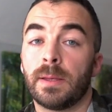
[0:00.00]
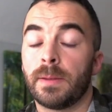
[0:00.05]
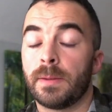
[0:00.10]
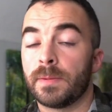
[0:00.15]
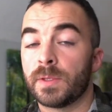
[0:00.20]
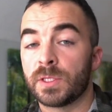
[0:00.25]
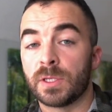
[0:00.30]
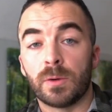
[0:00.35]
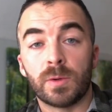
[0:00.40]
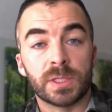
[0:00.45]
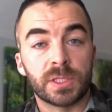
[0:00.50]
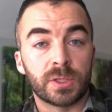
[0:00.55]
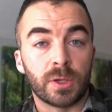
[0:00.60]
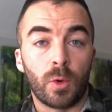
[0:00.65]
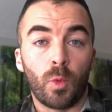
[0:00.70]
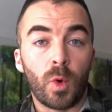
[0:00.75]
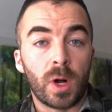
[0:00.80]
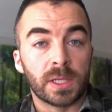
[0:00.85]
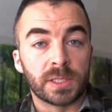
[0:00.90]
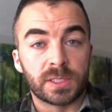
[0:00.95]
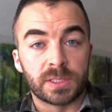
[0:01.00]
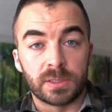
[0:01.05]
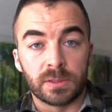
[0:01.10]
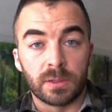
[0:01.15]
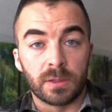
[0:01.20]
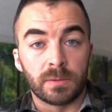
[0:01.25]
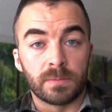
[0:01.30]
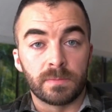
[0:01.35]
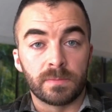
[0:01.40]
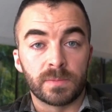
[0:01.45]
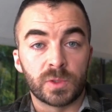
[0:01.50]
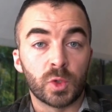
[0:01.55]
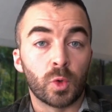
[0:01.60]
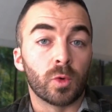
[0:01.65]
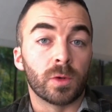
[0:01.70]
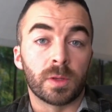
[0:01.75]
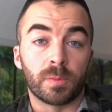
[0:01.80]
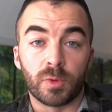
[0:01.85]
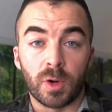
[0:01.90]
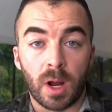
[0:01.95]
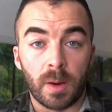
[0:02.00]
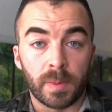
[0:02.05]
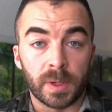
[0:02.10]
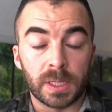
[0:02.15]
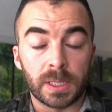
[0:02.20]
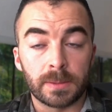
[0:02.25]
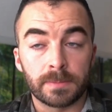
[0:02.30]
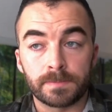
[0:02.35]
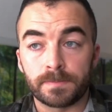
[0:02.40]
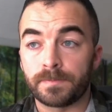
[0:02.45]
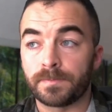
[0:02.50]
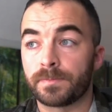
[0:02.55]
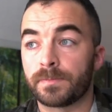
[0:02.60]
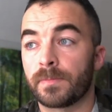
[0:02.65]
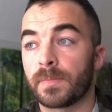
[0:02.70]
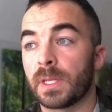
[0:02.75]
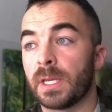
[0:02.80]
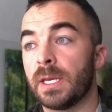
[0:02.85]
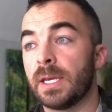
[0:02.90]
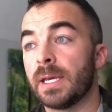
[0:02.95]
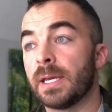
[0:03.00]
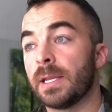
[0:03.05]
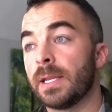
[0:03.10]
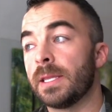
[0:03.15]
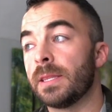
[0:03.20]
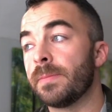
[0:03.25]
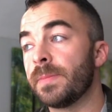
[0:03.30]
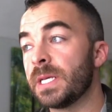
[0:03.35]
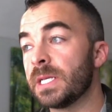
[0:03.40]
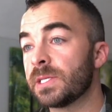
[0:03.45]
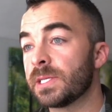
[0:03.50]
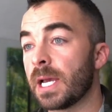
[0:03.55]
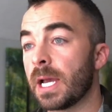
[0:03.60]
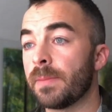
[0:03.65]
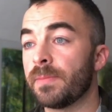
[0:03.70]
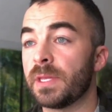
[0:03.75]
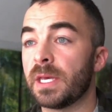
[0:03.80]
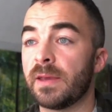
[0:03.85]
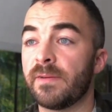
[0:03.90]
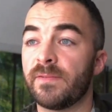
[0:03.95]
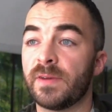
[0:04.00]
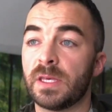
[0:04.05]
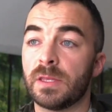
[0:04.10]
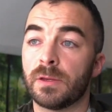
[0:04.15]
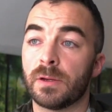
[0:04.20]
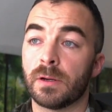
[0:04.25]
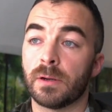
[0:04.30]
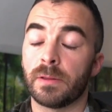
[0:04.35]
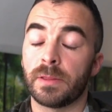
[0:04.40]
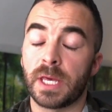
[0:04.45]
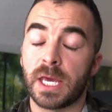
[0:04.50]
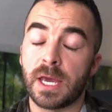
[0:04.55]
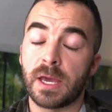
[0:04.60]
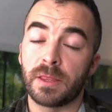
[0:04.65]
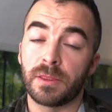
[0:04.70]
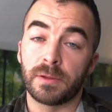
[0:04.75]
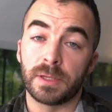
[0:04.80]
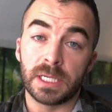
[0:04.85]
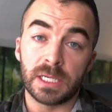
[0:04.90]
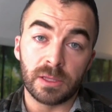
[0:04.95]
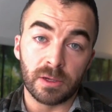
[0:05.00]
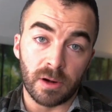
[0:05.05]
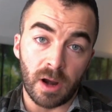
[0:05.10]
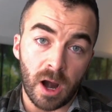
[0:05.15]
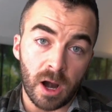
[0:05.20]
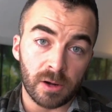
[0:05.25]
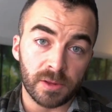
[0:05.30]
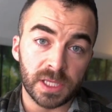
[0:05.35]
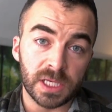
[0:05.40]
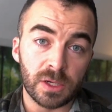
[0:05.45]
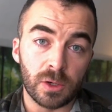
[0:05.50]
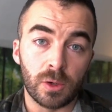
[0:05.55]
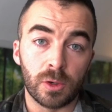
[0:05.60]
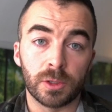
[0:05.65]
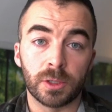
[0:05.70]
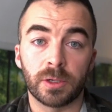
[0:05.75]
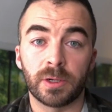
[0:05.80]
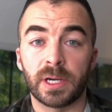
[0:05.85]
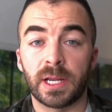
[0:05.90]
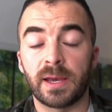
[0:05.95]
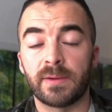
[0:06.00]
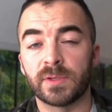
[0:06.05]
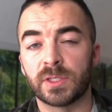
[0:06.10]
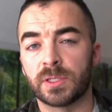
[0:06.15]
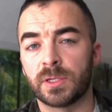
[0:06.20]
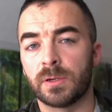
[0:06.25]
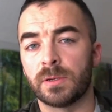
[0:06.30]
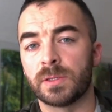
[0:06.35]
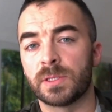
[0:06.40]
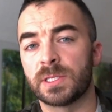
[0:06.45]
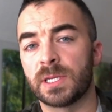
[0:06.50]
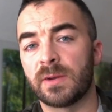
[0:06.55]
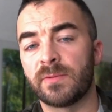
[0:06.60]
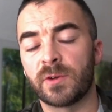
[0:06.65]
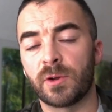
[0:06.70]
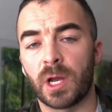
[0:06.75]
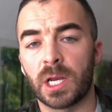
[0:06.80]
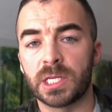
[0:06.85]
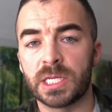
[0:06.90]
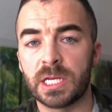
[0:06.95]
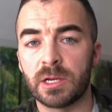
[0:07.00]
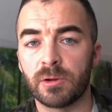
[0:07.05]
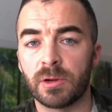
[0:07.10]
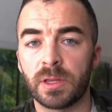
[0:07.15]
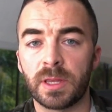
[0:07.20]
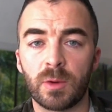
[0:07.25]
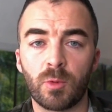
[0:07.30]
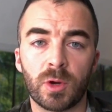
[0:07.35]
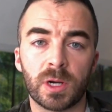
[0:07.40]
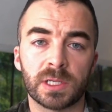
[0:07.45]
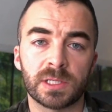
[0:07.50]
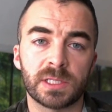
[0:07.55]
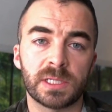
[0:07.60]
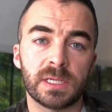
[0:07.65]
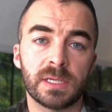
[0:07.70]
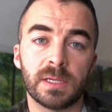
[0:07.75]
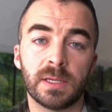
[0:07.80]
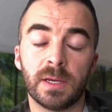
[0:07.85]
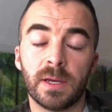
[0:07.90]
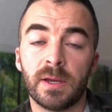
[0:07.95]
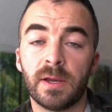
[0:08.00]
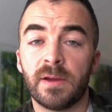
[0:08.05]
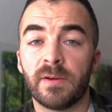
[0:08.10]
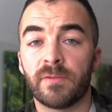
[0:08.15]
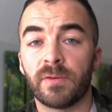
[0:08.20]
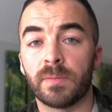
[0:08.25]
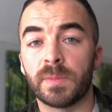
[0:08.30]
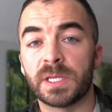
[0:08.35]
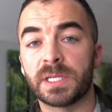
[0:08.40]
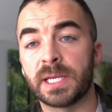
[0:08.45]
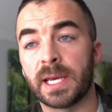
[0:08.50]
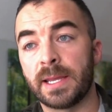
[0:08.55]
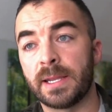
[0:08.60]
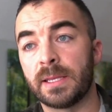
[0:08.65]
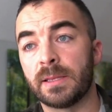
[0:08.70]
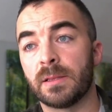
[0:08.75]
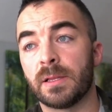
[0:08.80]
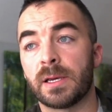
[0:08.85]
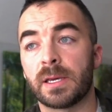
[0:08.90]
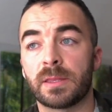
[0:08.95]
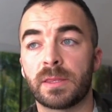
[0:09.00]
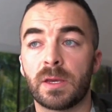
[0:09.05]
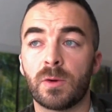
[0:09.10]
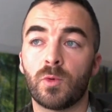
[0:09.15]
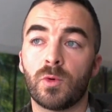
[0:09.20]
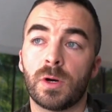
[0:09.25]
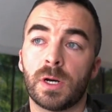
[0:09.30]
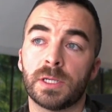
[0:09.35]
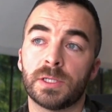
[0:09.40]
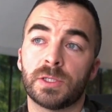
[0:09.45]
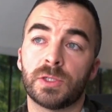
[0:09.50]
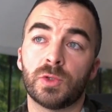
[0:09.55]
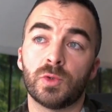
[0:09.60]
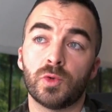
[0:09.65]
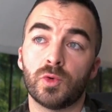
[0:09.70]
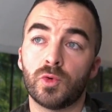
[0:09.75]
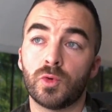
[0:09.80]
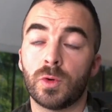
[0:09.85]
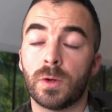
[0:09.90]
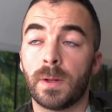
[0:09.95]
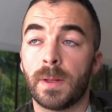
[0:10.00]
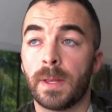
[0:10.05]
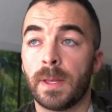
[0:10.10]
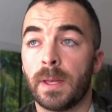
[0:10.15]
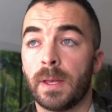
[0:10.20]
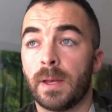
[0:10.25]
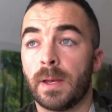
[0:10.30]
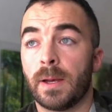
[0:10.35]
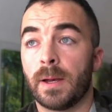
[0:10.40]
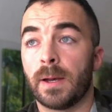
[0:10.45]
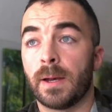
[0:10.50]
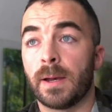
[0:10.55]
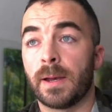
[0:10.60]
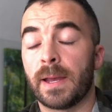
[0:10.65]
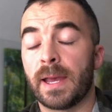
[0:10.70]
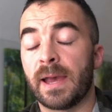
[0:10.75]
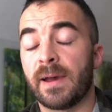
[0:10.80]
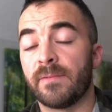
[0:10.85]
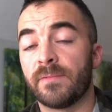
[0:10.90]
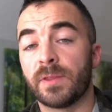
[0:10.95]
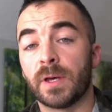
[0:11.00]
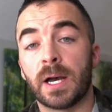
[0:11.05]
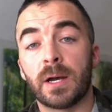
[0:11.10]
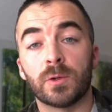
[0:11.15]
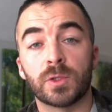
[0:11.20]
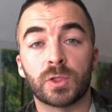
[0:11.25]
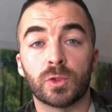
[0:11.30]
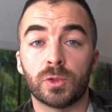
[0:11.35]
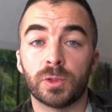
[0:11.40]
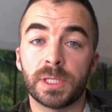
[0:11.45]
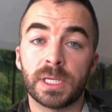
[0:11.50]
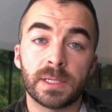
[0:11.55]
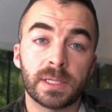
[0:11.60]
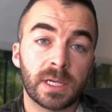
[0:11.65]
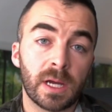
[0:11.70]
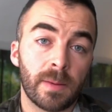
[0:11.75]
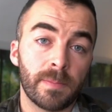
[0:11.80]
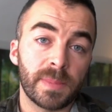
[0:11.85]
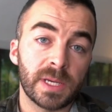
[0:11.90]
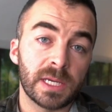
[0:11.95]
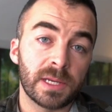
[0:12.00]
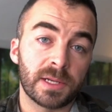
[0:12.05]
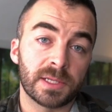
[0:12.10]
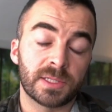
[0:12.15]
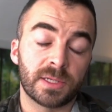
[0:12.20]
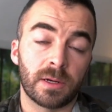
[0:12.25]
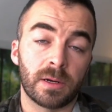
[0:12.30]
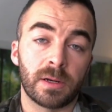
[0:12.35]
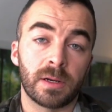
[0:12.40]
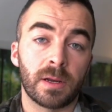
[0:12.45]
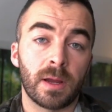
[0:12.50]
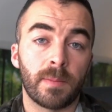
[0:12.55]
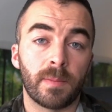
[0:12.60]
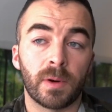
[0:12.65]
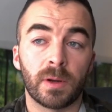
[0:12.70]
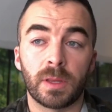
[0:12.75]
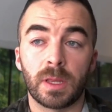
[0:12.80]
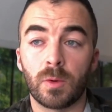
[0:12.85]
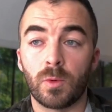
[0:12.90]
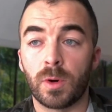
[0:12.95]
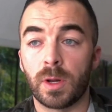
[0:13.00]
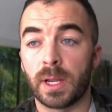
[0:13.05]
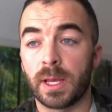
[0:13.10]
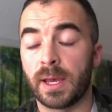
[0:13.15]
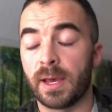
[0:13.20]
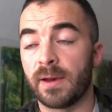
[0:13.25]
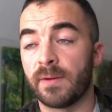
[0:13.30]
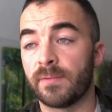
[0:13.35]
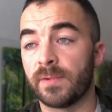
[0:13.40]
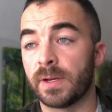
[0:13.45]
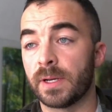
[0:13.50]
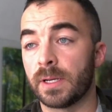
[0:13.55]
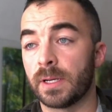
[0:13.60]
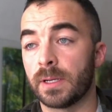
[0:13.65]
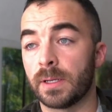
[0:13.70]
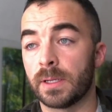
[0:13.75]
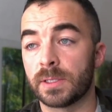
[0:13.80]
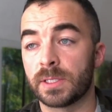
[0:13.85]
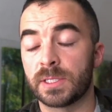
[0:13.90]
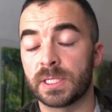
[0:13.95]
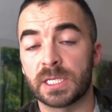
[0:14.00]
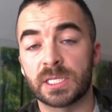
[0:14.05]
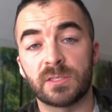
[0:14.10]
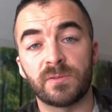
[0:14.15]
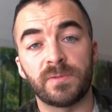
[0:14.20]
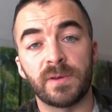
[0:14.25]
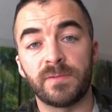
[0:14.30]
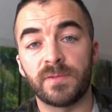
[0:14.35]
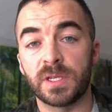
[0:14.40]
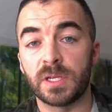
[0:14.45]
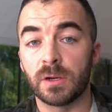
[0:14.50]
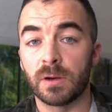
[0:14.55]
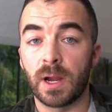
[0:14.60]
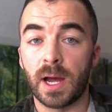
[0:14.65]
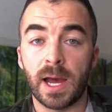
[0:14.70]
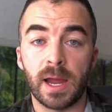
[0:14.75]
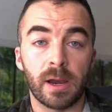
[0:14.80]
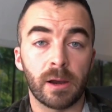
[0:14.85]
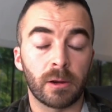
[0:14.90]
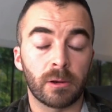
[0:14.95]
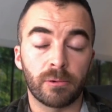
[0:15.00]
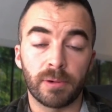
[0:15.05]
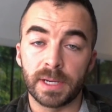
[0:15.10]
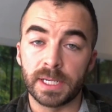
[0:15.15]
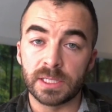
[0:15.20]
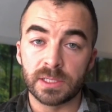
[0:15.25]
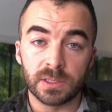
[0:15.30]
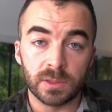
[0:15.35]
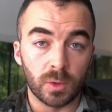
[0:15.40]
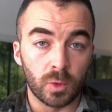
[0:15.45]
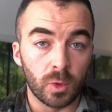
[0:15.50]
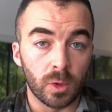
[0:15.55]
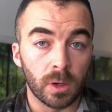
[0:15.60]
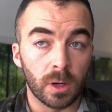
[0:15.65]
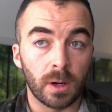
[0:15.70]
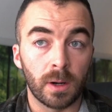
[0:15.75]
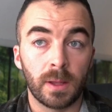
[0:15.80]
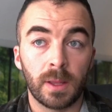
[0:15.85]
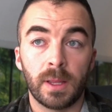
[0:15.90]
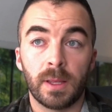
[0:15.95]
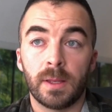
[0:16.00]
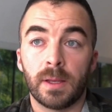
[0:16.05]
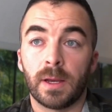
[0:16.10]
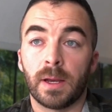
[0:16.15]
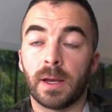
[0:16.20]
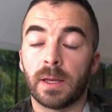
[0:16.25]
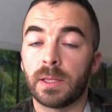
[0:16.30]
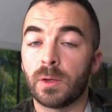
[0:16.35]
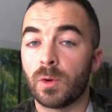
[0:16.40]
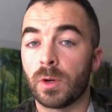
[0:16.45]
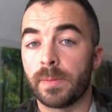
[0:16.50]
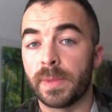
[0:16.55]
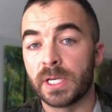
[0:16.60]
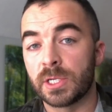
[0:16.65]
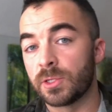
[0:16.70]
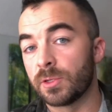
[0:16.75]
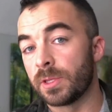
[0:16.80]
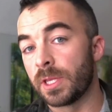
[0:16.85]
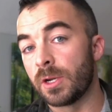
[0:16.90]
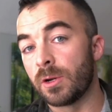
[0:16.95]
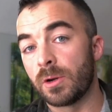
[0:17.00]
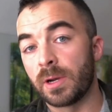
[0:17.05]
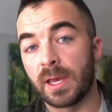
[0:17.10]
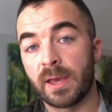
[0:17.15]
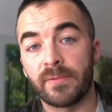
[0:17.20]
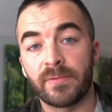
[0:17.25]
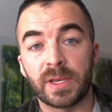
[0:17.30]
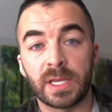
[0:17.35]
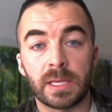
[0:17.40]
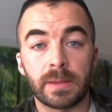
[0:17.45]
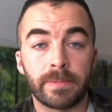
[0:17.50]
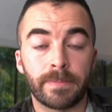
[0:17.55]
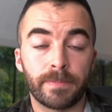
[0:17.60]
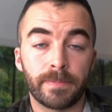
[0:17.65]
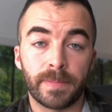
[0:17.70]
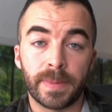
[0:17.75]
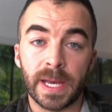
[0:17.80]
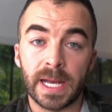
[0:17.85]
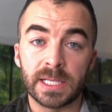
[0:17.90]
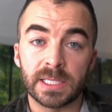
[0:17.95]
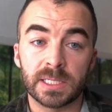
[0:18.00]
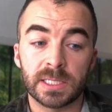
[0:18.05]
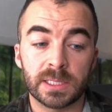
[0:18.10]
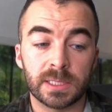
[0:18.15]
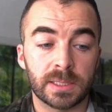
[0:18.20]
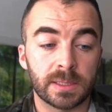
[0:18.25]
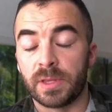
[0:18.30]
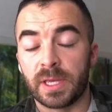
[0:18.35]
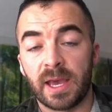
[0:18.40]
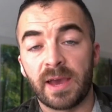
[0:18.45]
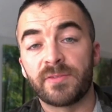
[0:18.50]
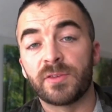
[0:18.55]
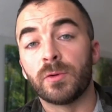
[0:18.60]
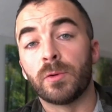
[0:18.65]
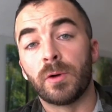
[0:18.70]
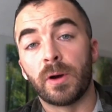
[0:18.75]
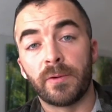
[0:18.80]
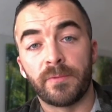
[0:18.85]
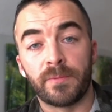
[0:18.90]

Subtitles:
so-and-so wants to tour the property. And in the meantime, they either are the owner and have a certain set of criteria they want to see from the tenant, like they want to have the household income be at a certain number. They want to have a 650 or higher credit score. They want to make sure they don't have any pets. They have to